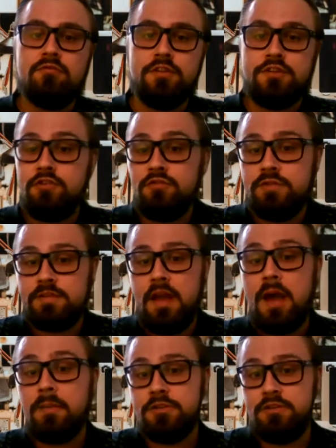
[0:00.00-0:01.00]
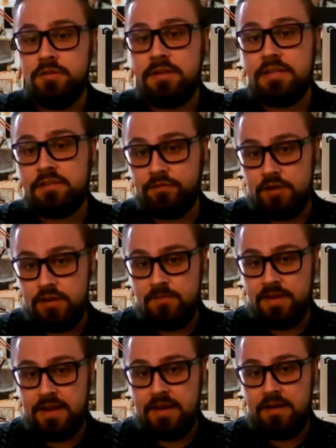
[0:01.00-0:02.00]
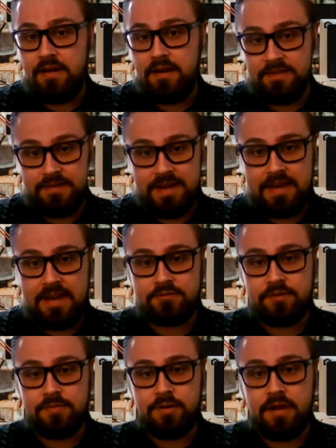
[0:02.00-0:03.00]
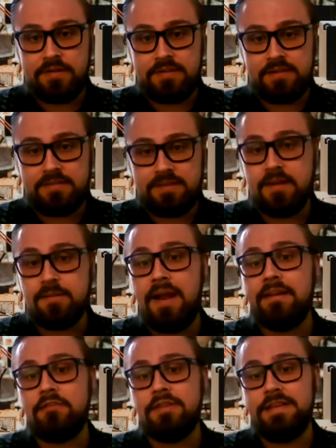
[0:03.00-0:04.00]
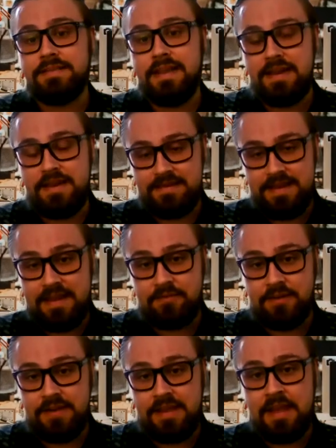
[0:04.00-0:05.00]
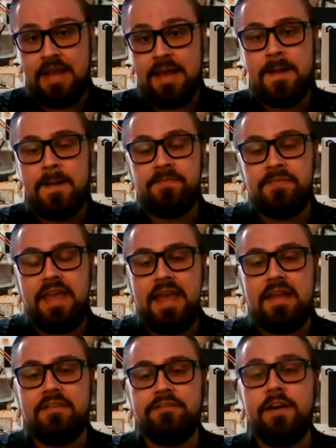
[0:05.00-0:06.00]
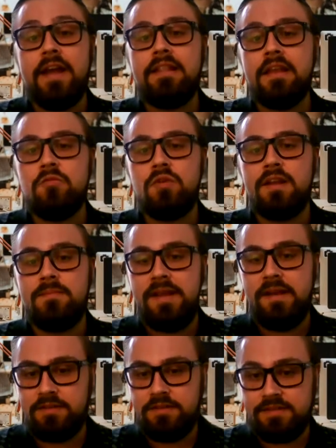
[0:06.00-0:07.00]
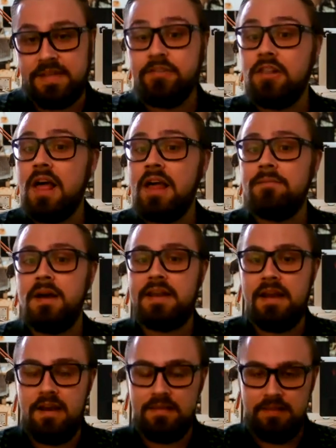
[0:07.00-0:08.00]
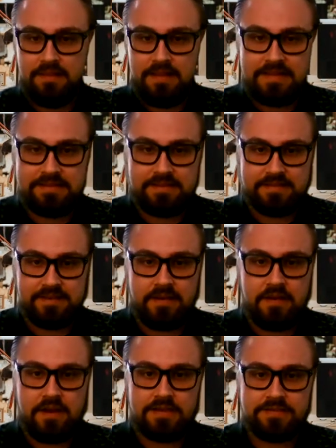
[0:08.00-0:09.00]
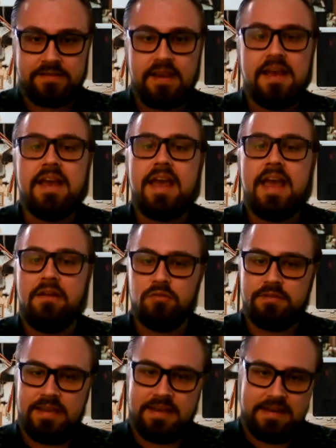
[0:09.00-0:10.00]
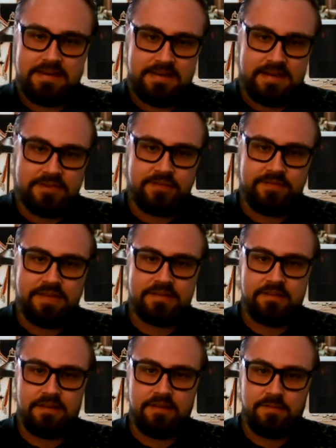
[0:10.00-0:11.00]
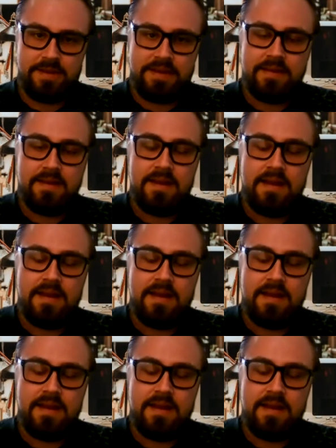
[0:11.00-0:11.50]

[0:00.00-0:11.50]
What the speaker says: reduce opportunities for human error in the data entry process, and thereby increase data integrity. And finally, we're going to be able to save a lot of money on licensing costs. And we'll dig into each of these a little bit.